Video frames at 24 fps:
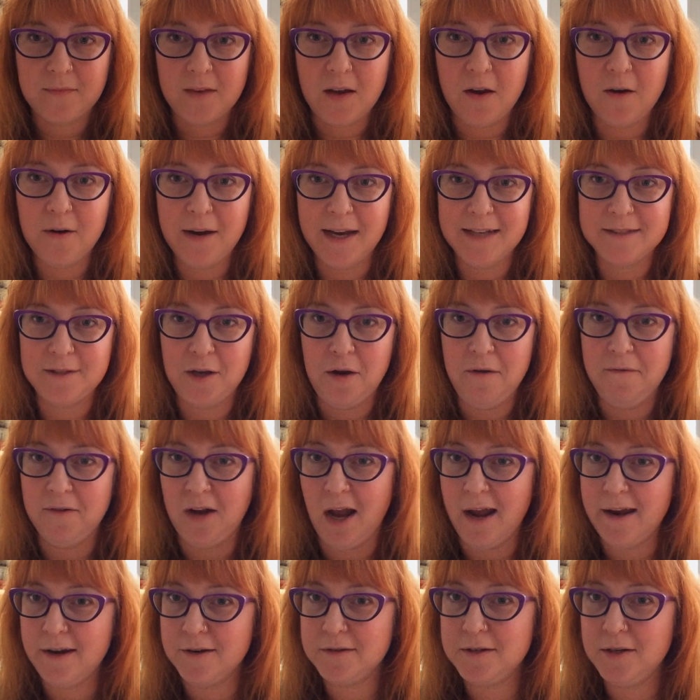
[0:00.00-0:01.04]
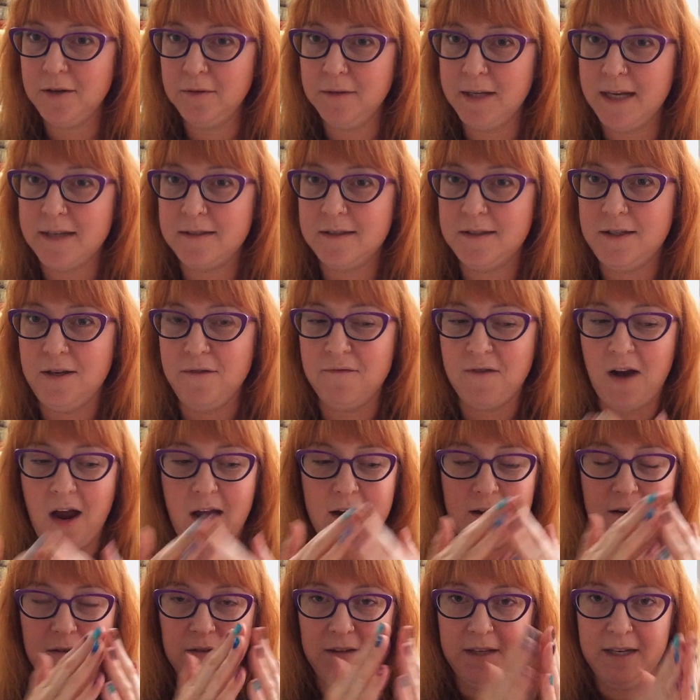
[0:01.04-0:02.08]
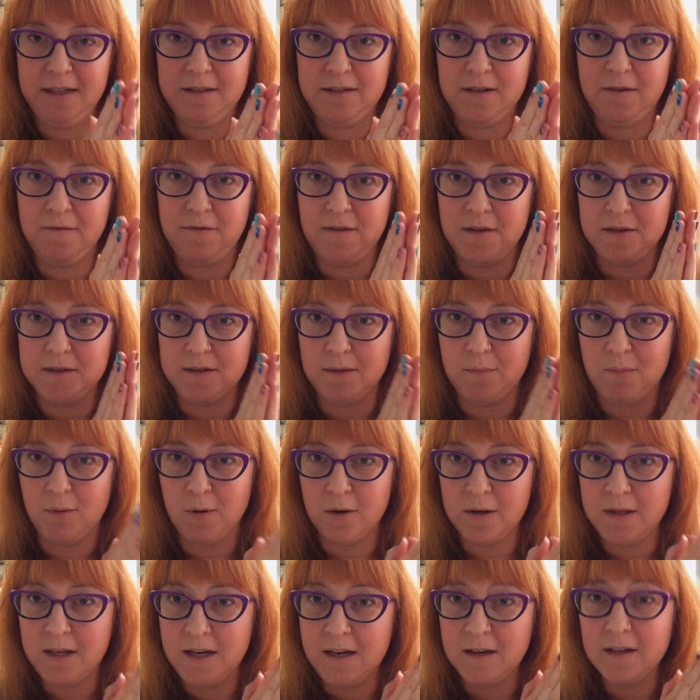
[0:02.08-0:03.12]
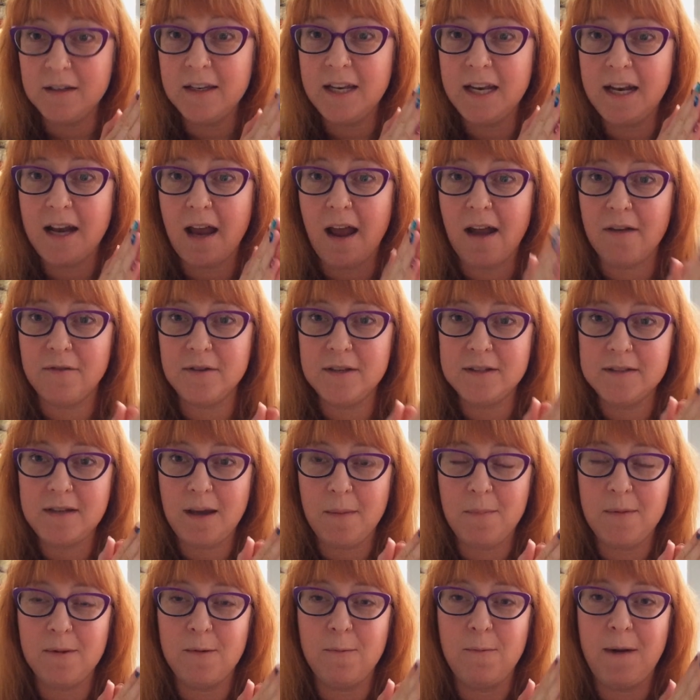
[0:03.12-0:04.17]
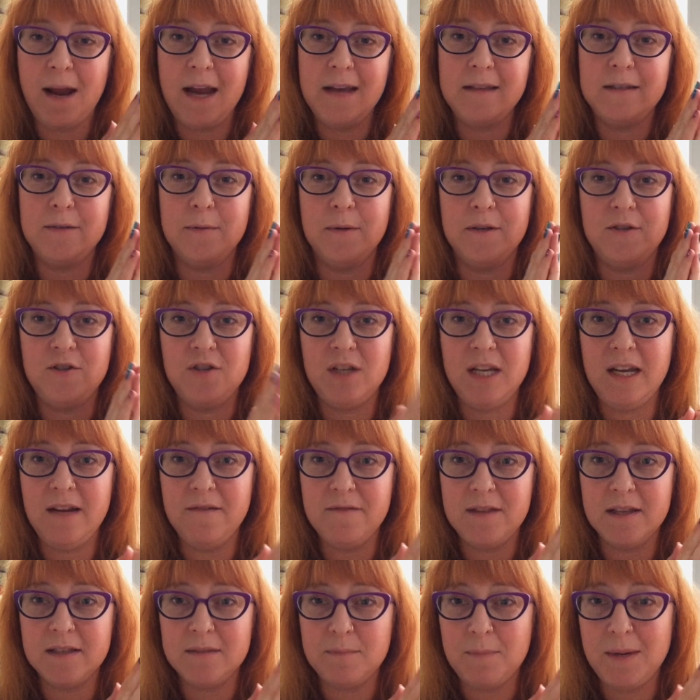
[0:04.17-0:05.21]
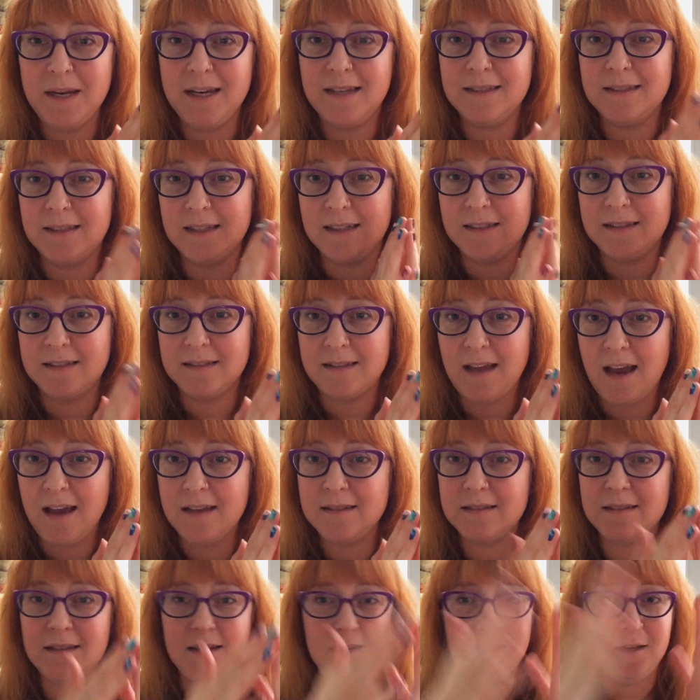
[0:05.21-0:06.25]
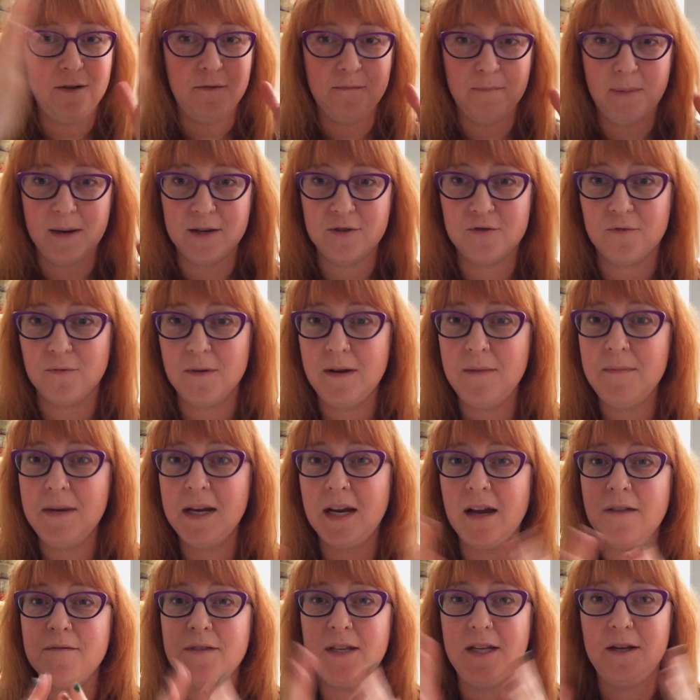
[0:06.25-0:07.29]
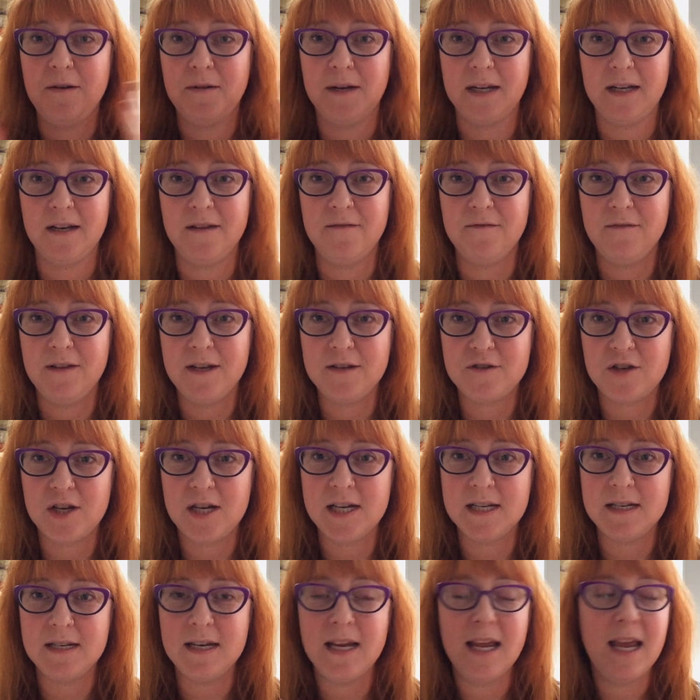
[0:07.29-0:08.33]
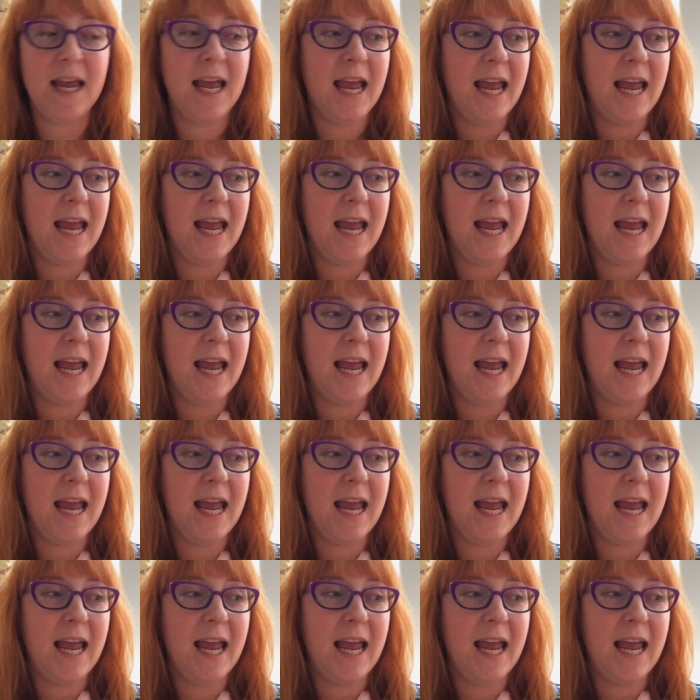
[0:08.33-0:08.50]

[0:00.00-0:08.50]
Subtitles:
Okay, so you've got your two lists. You've got your list of the support that you'll need every step of the way to achieve this big success that you've been dreaming of, that you can envision.